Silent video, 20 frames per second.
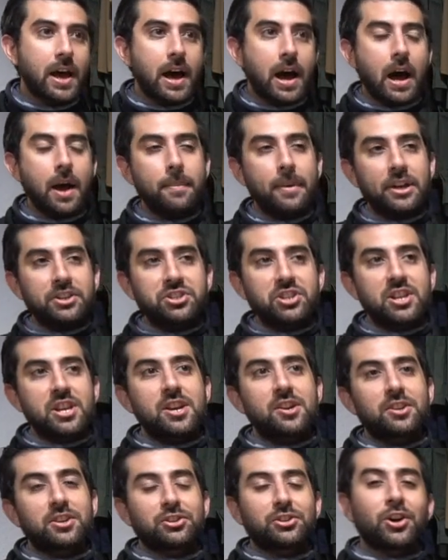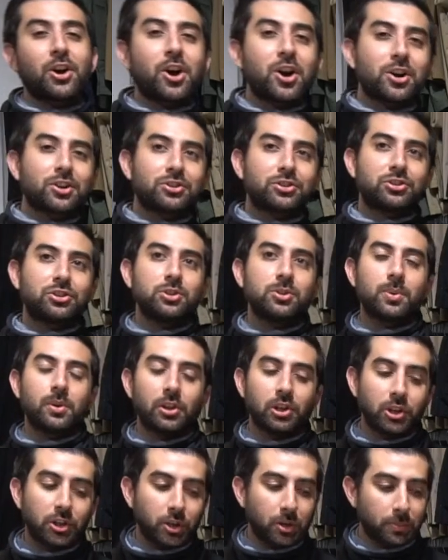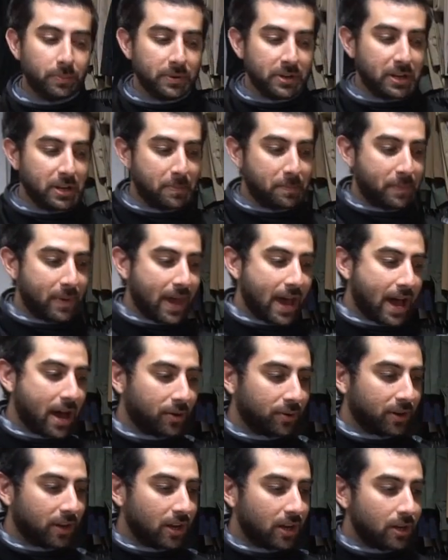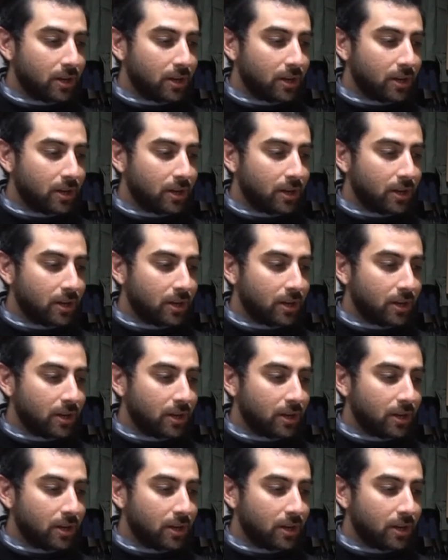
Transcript: I'm actually here to talk to you a little bit about